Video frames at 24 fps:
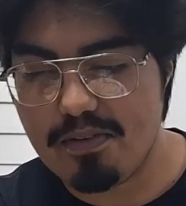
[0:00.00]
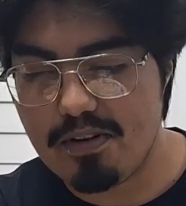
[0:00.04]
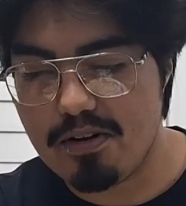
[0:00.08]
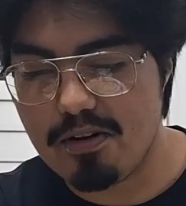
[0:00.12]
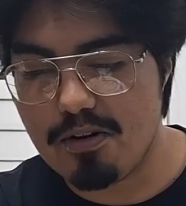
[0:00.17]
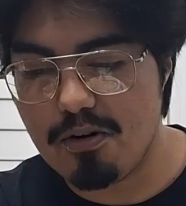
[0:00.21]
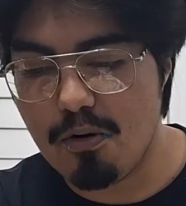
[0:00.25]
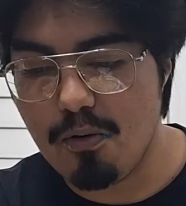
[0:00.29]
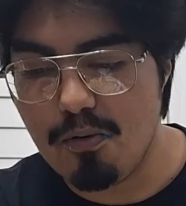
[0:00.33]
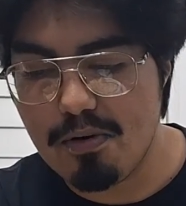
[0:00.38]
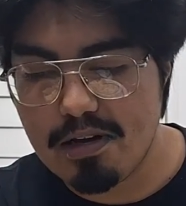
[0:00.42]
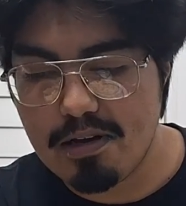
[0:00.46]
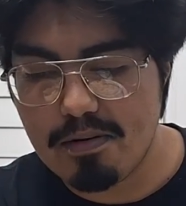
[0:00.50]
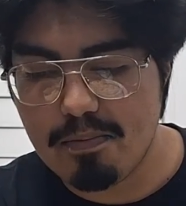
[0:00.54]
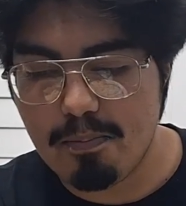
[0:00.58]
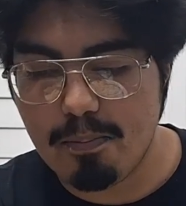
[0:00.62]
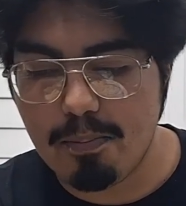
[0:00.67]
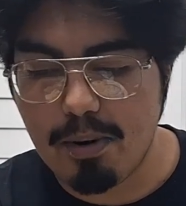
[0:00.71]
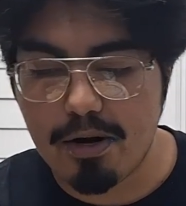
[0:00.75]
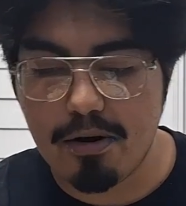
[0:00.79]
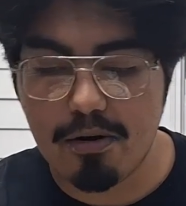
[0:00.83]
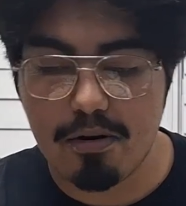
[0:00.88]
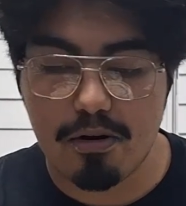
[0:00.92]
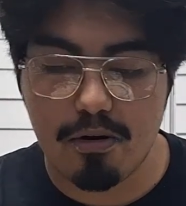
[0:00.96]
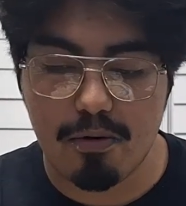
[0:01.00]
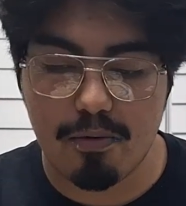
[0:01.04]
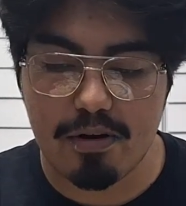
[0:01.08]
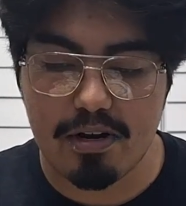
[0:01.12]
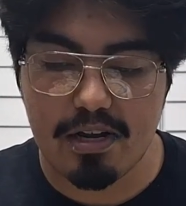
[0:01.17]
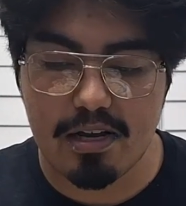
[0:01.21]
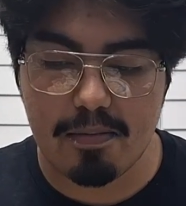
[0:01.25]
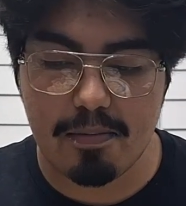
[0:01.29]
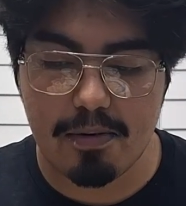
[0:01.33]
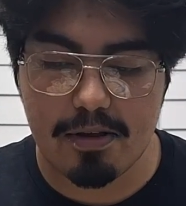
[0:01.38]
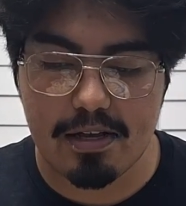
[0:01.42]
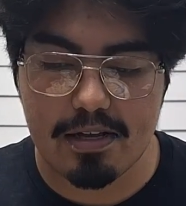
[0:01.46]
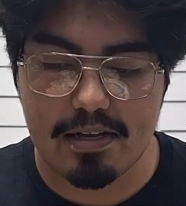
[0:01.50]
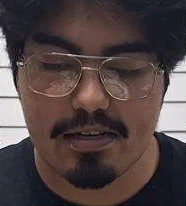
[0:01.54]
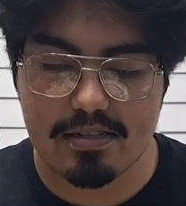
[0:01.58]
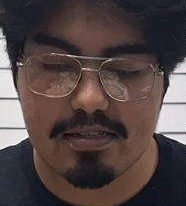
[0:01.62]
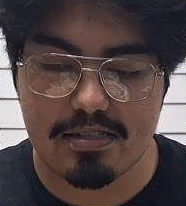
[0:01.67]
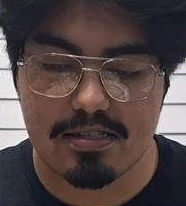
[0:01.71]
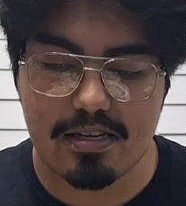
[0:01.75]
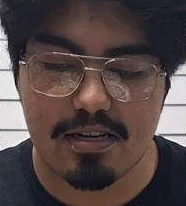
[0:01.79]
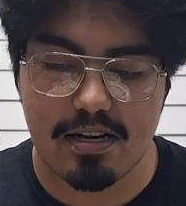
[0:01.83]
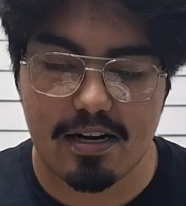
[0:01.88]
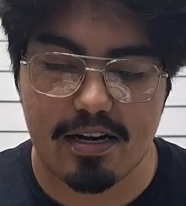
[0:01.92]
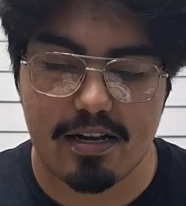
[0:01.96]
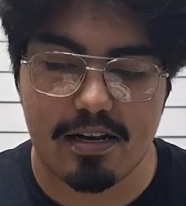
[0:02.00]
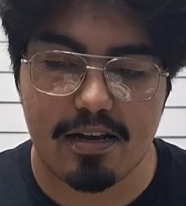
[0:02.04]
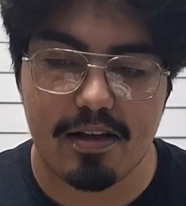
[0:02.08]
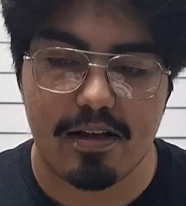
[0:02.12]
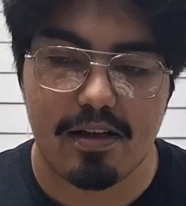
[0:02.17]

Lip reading: gooey, buttercream on the inside.